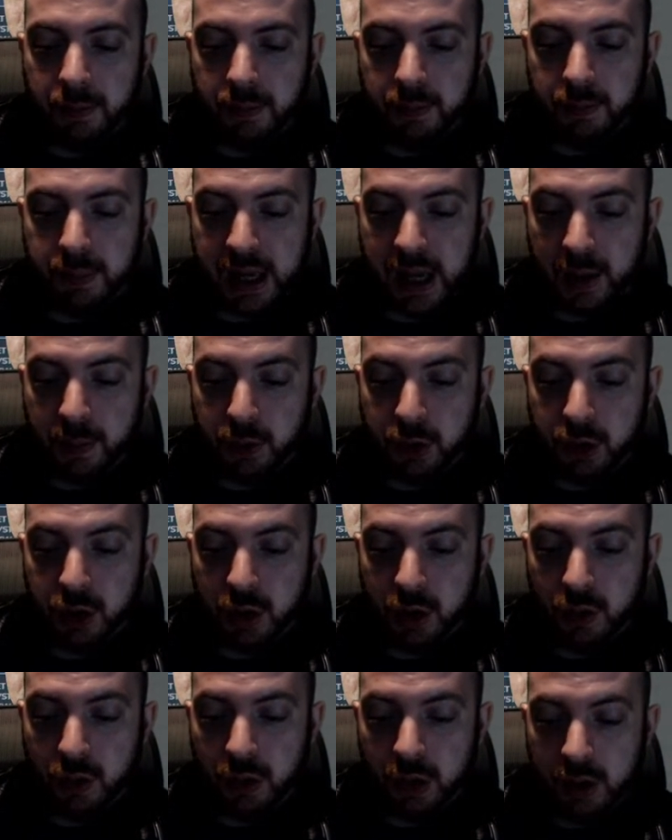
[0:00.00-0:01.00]
being able
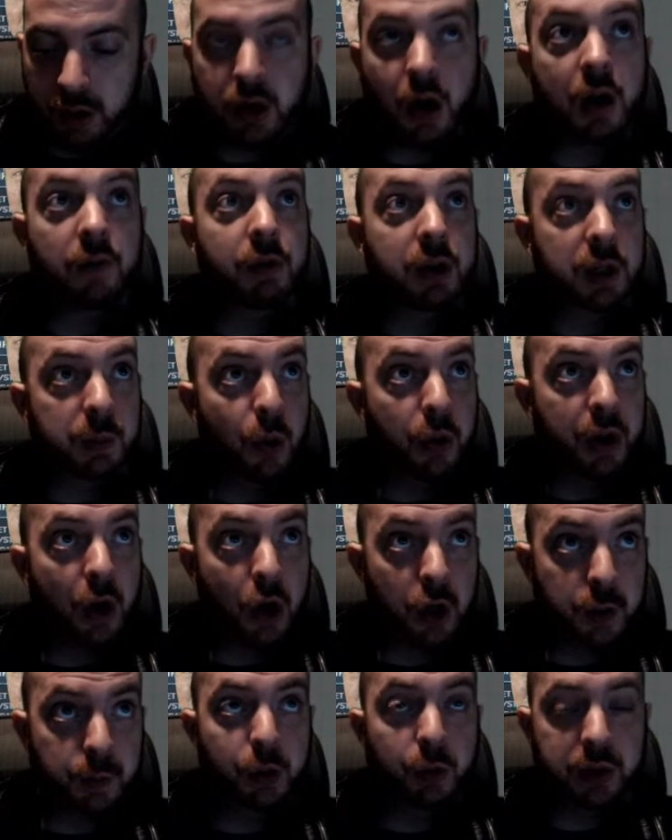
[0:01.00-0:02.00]
to die and respawn at
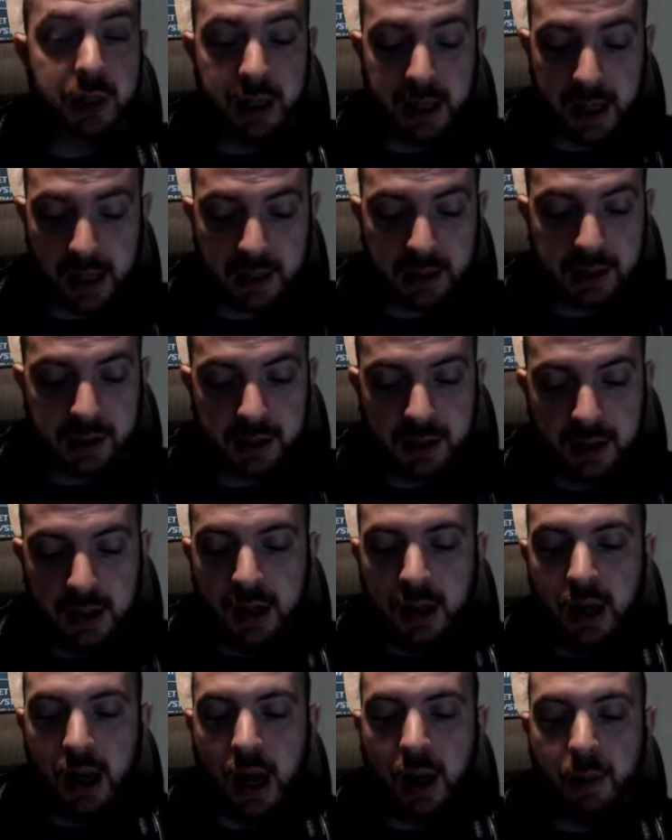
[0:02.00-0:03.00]
hospitals and clinics.
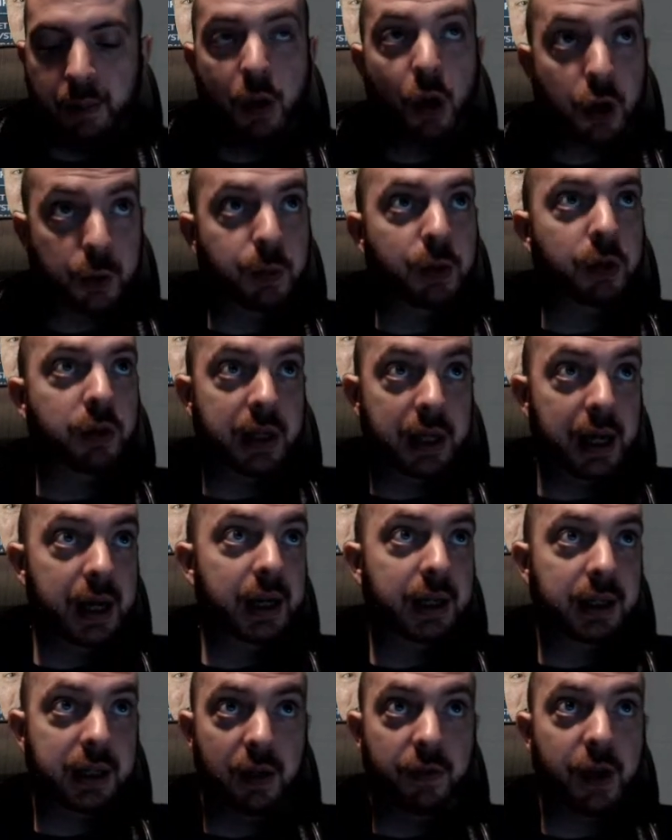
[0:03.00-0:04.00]
Hospitals and
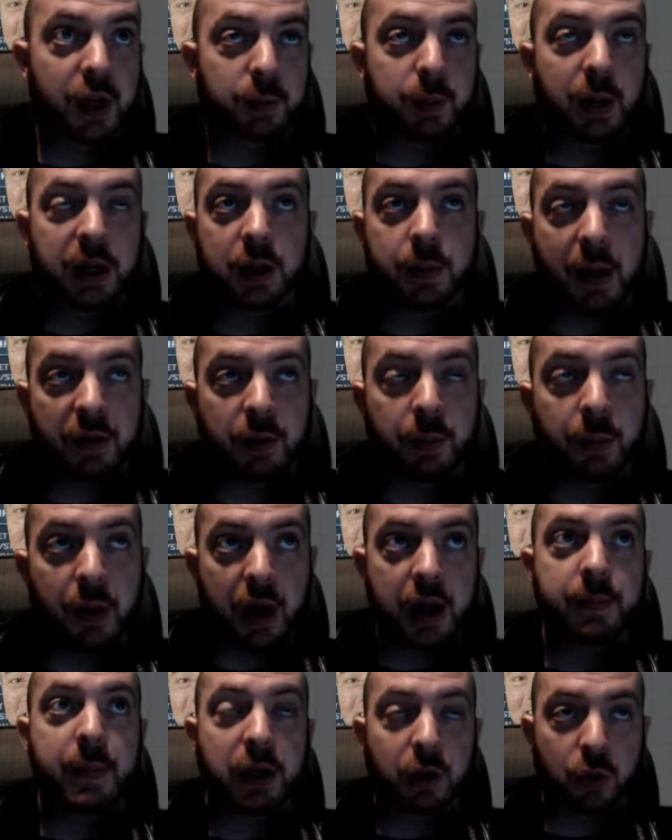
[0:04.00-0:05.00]
clinics in the first place to be able to
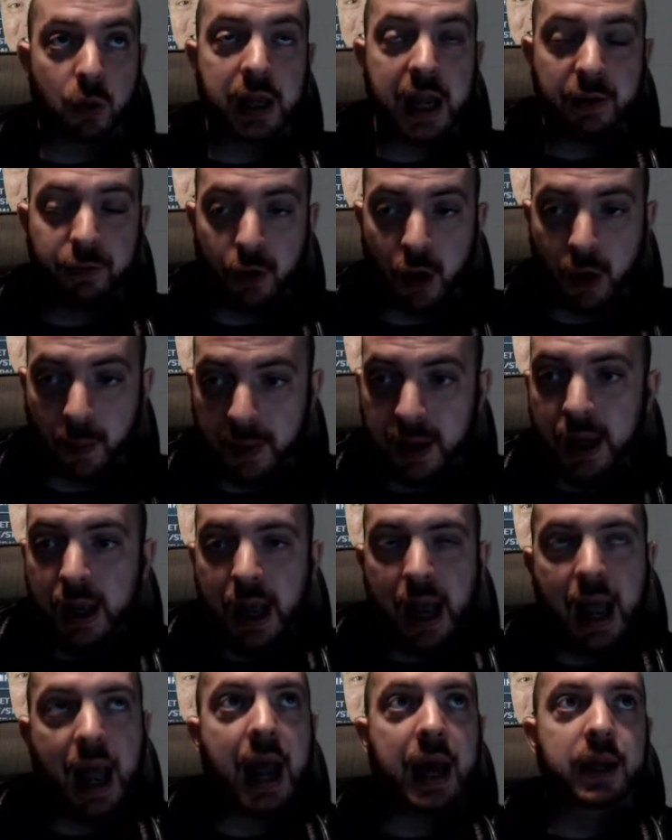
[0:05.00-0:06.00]
buy medical gear from,
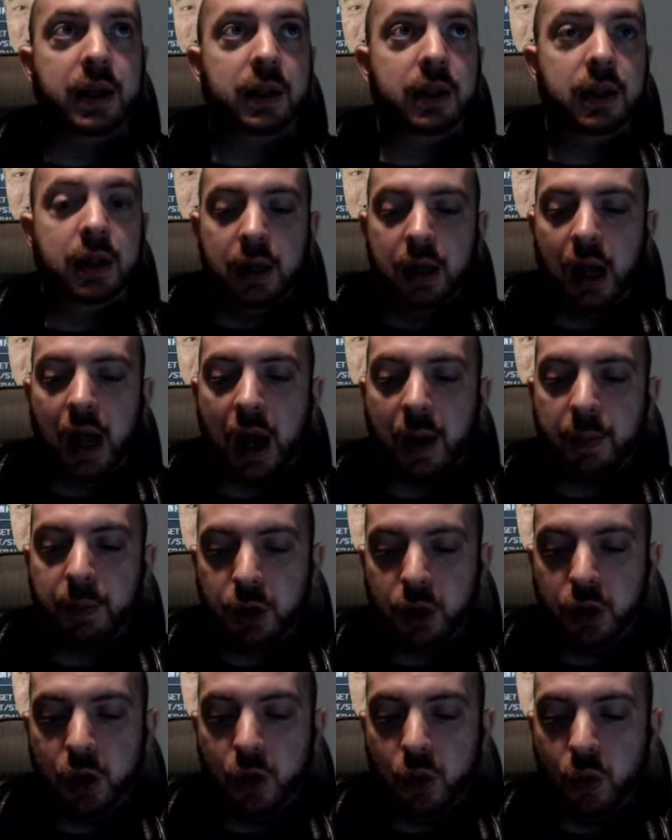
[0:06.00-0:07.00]
and
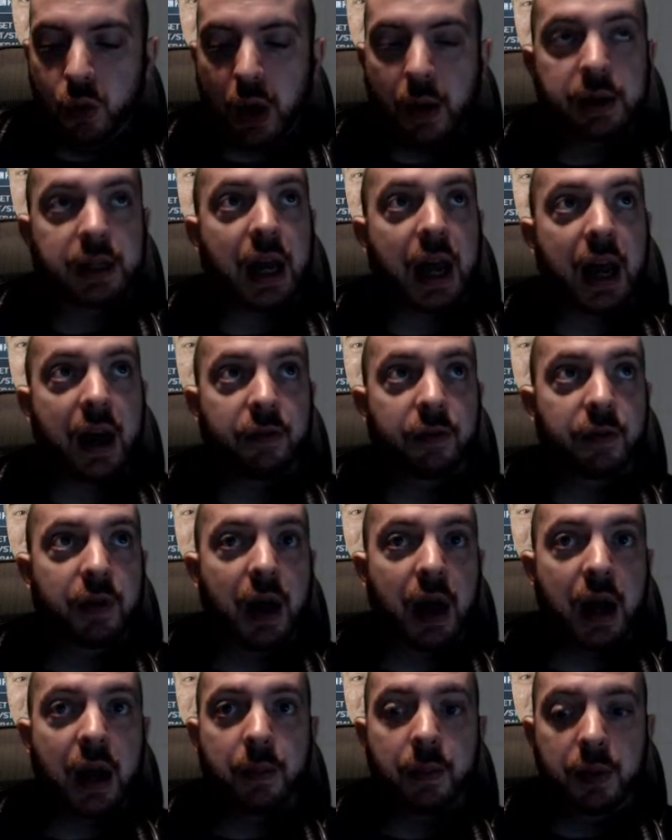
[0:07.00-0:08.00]
you're going
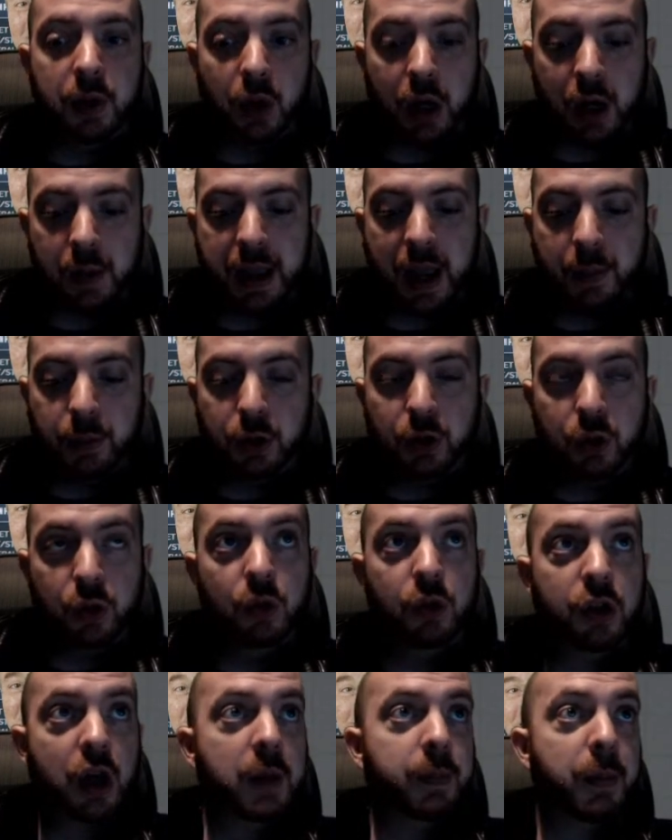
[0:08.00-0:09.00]
to be able to
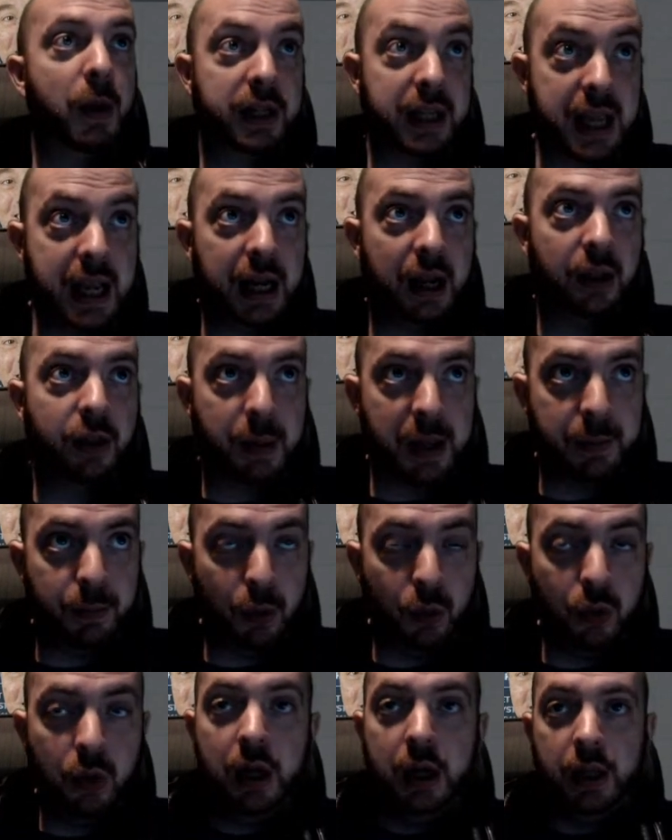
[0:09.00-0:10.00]
third-party heal other
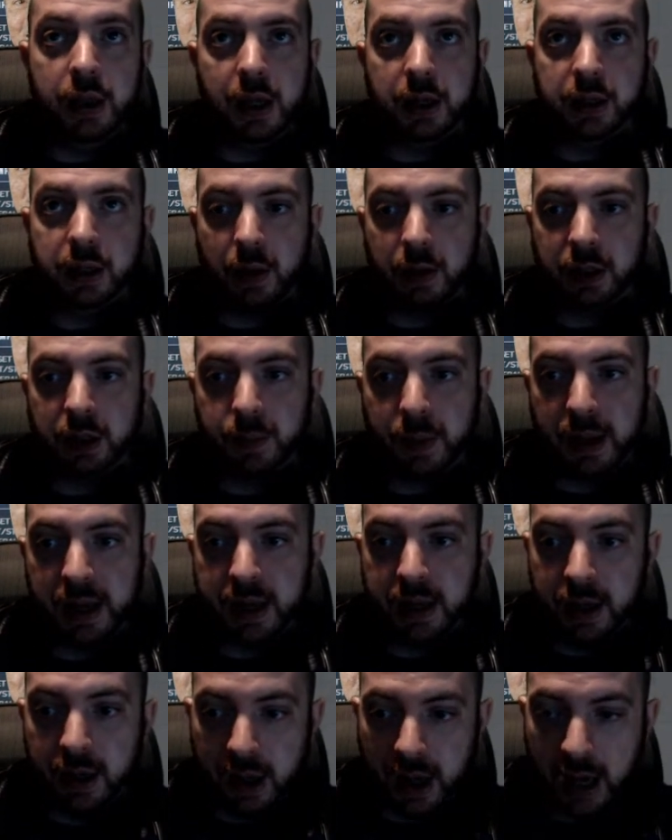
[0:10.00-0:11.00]
people. There's going to
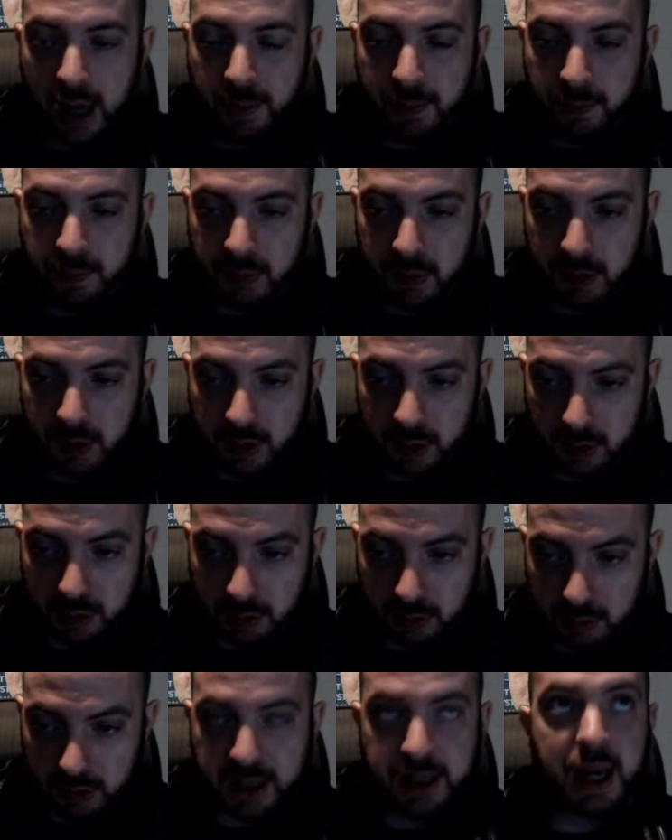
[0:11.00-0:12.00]
be
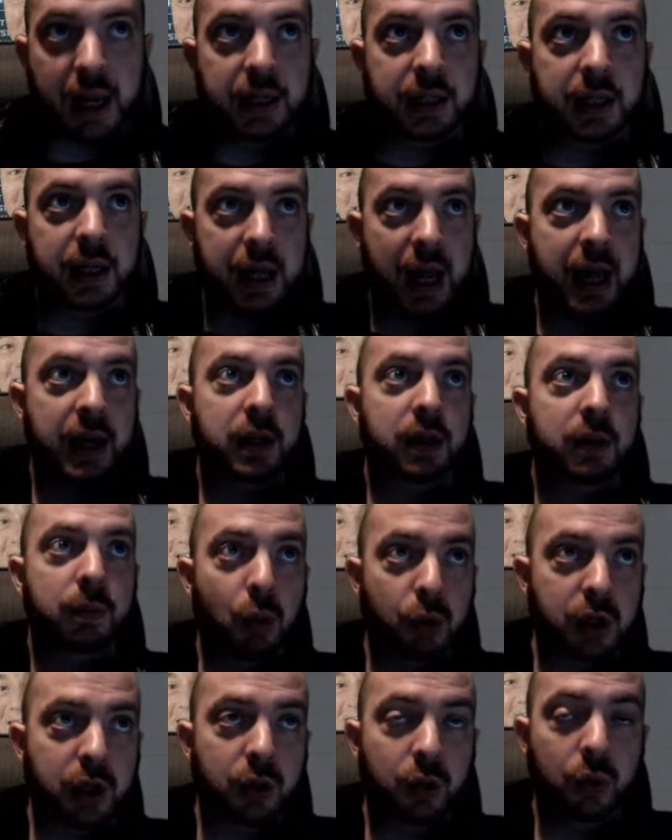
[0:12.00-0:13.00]
dedicated and
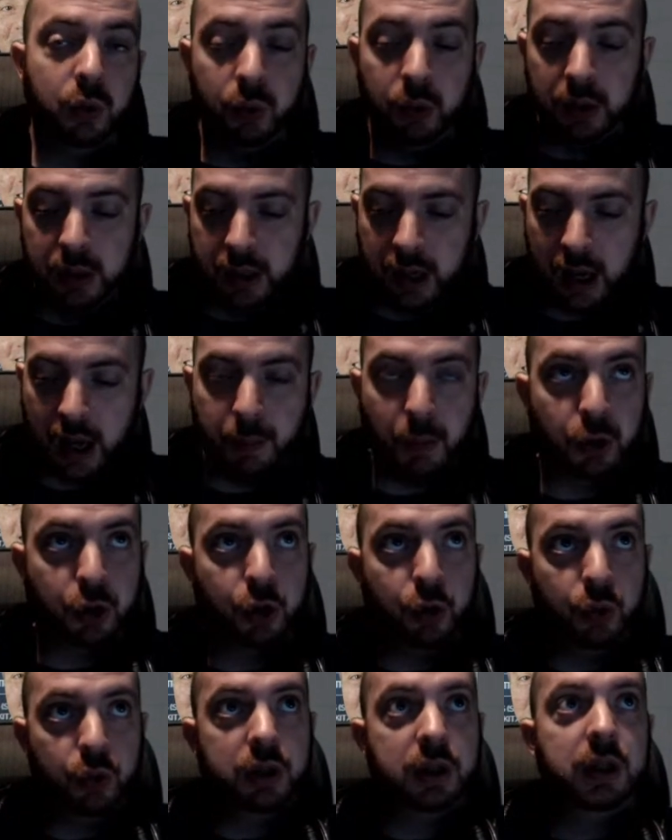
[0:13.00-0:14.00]
multi-tool
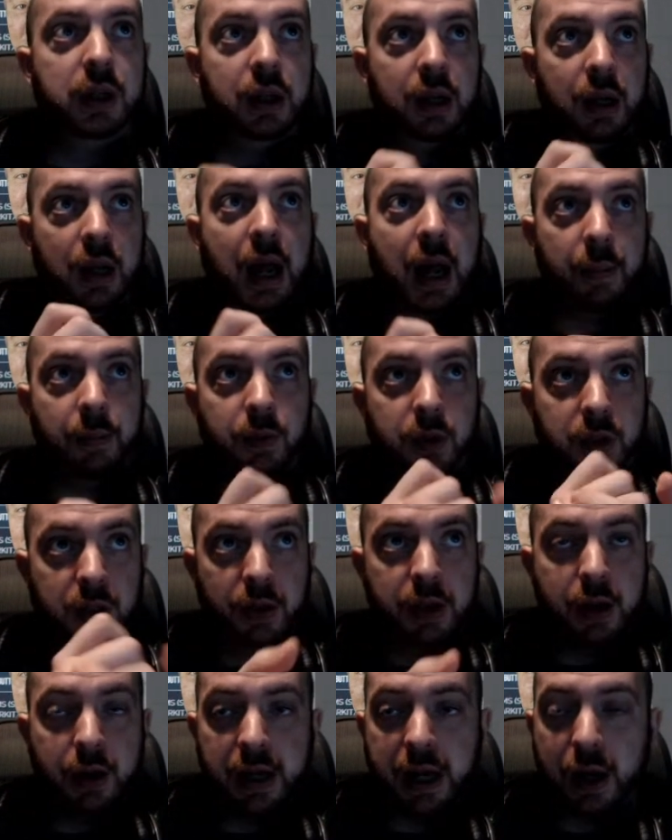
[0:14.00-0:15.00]
modules so
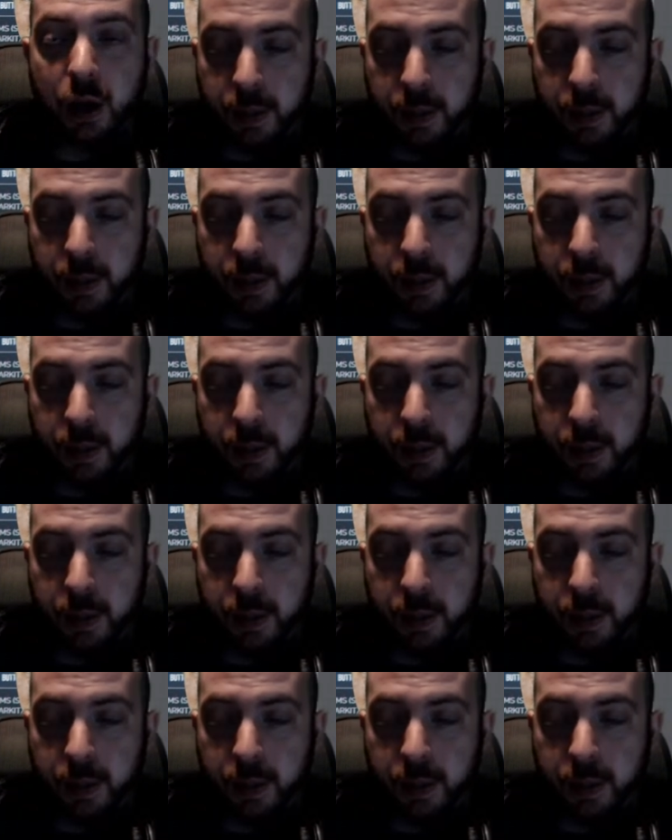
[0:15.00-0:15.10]
that you can heal